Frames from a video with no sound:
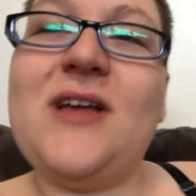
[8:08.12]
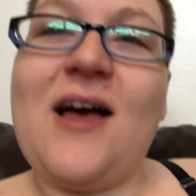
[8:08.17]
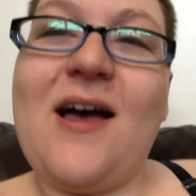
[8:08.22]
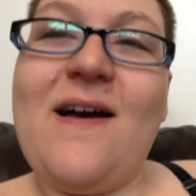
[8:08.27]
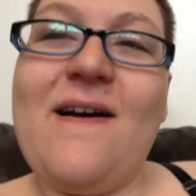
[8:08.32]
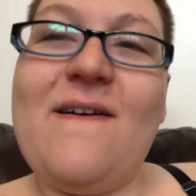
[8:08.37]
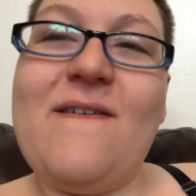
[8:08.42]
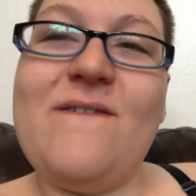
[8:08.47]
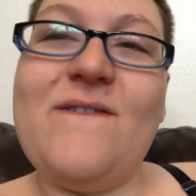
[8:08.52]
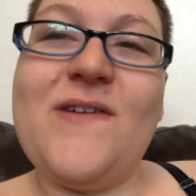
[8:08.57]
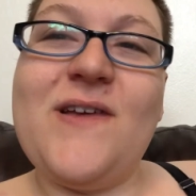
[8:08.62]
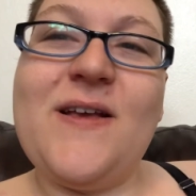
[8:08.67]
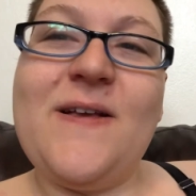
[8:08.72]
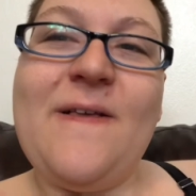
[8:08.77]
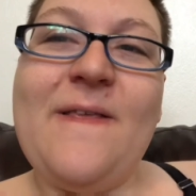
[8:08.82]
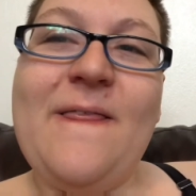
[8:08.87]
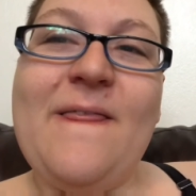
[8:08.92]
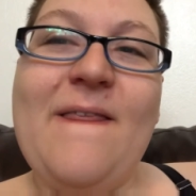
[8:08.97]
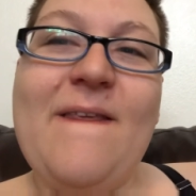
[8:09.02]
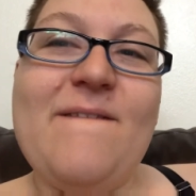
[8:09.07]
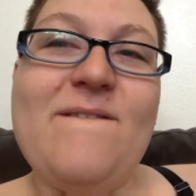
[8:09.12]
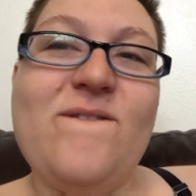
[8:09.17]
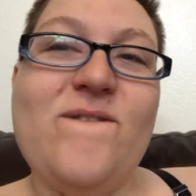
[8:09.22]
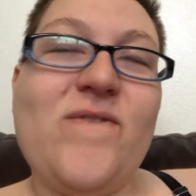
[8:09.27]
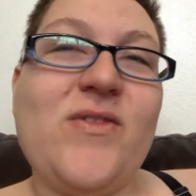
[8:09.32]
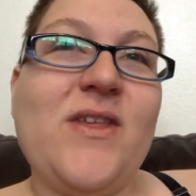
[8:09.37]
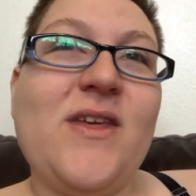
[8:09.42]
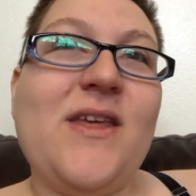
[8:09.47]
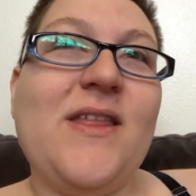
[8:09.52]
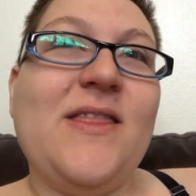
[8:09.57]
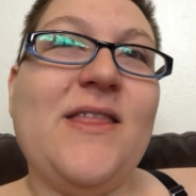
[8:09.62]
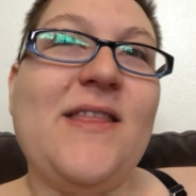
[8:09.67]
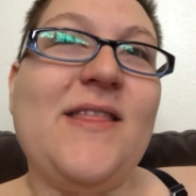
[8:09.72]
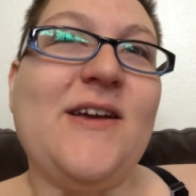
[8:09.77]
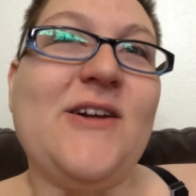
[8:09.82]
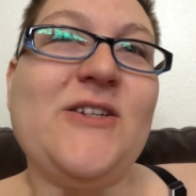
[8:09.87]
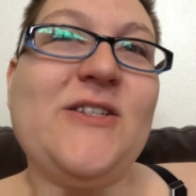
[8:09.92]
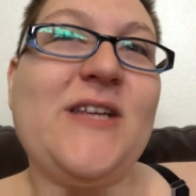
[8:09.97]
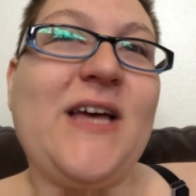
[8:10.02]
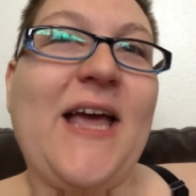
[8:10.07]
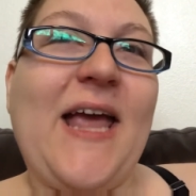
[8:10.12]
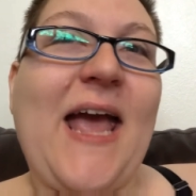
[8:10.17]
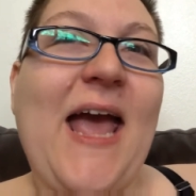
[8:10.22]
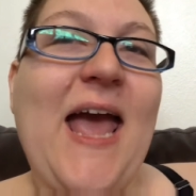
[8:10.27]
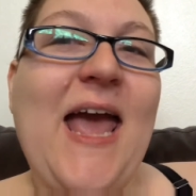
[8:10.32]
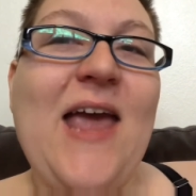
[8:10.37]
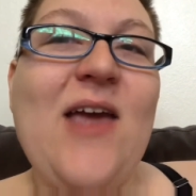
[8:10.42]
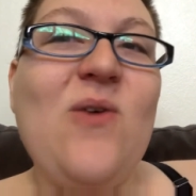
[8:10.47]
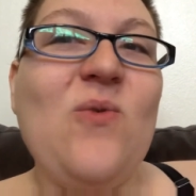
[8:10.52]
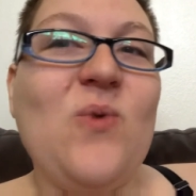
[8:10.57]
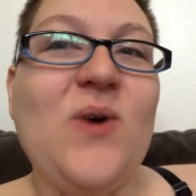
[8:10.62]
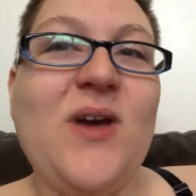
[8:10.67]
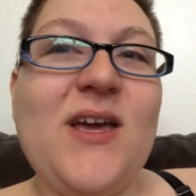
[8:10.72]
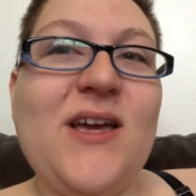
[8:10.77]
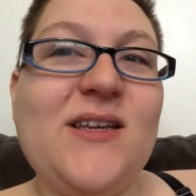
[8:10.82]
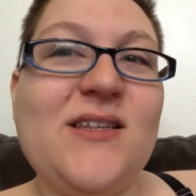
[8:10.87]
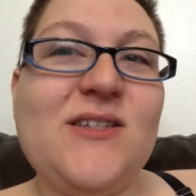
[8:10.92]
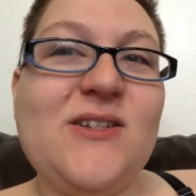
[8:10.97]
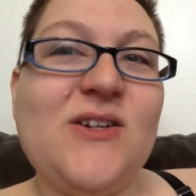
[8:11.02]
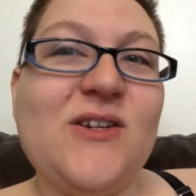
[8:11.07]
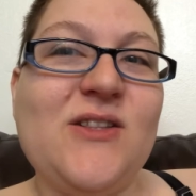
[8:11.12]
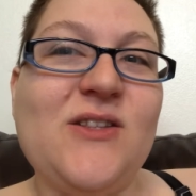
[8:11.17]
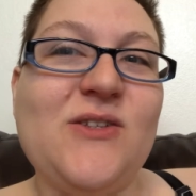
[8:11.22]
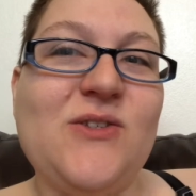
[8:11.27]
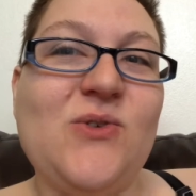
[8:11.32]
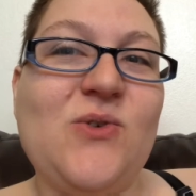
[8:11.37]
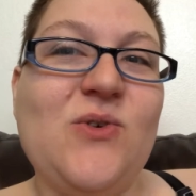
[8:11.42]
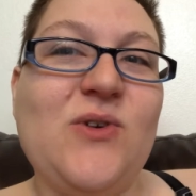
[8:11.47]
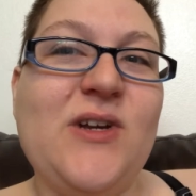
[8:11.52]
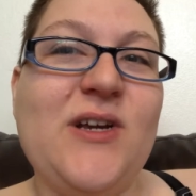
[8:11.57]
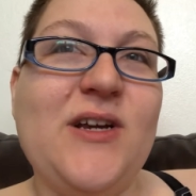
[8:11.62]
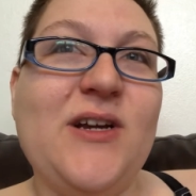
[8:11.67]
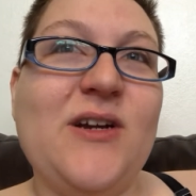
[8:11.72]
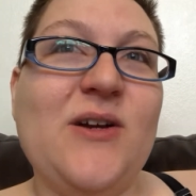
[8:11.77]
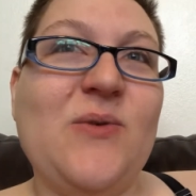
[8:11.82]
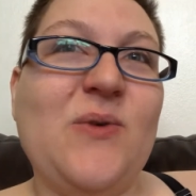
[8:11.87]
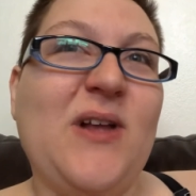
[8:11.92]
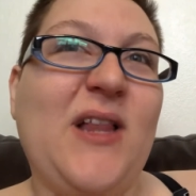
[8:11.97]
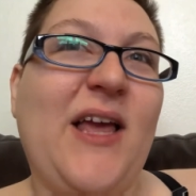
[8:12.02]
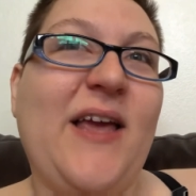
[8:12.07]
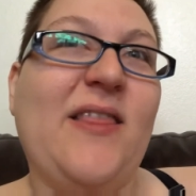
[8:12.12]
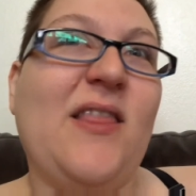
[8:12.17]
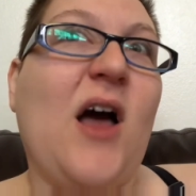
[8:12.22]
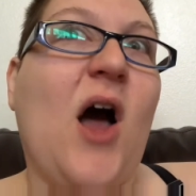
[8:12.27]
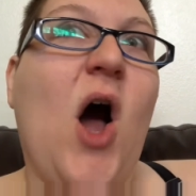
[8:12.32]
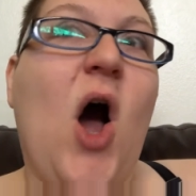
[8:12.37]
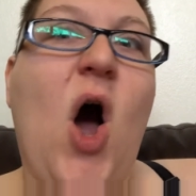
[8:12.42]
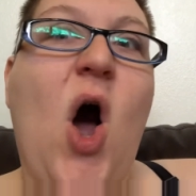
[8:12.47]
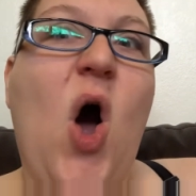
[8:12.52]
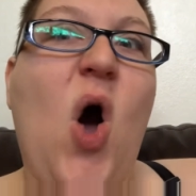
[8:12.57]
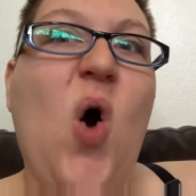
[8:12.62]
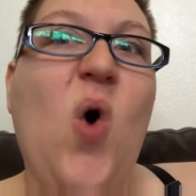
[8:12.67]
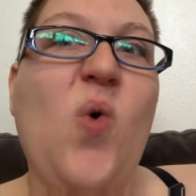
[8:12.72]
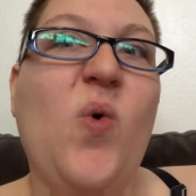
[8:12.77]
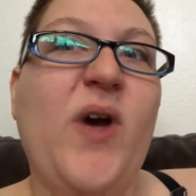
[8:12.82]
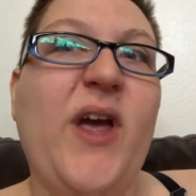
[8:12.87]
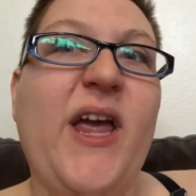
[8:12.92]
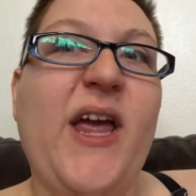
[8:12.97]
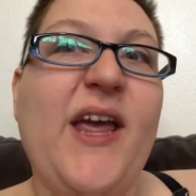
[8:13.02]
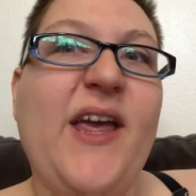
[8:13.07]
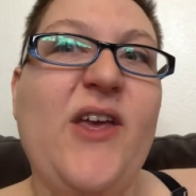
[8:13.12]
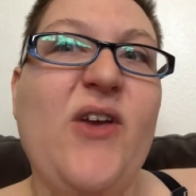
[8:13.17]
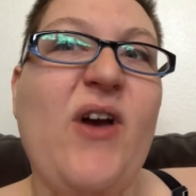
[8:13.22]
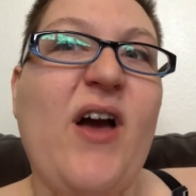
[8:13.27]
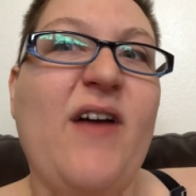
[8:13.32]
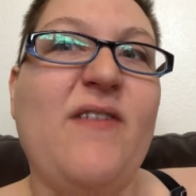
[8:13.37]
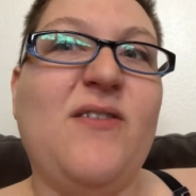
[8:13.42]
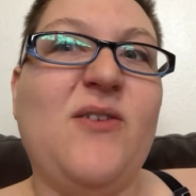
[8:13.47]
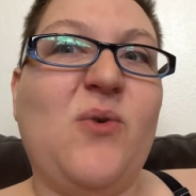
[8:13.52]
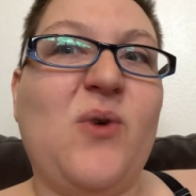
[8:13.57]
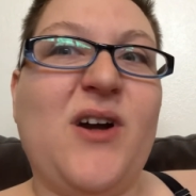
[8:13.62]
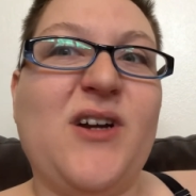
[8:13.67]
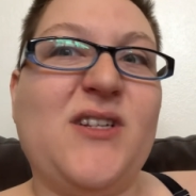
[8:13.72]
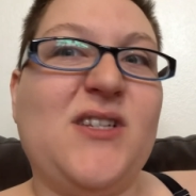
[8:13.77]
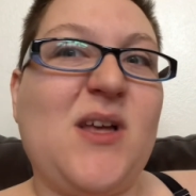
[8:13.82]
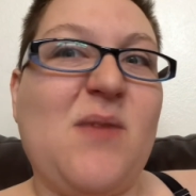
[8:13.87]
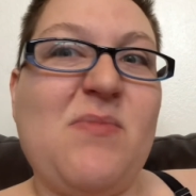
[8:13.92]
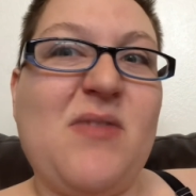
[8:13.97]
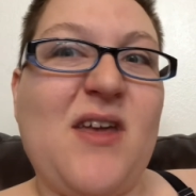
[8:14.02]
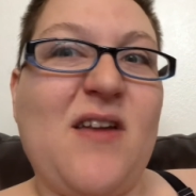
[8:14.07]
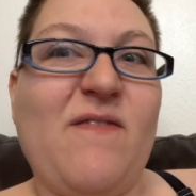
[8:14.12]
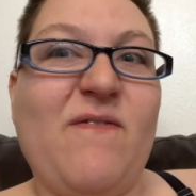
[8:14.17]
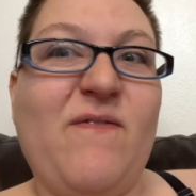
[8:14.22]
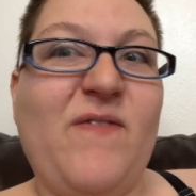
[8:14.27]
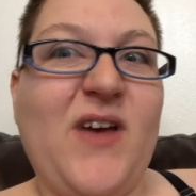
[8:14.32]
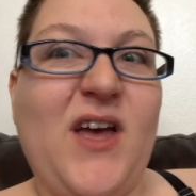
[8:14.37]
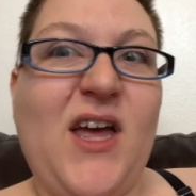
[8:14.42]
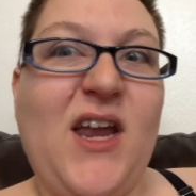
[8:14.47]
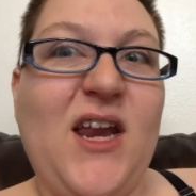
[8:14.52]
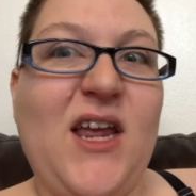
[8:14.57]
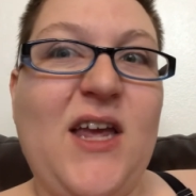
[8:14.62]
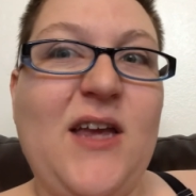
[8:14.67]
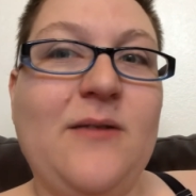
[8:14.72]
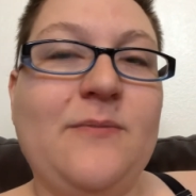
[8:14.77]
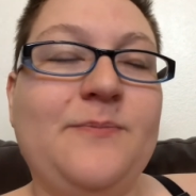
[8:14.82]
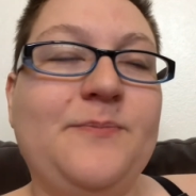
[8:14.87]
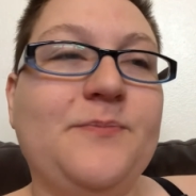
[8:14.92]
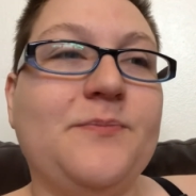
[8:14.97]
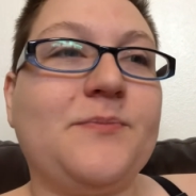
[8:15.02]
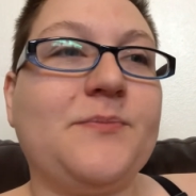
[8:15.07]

love that there's like 8 weeks during the school year where like the whole week you have to wear something funny?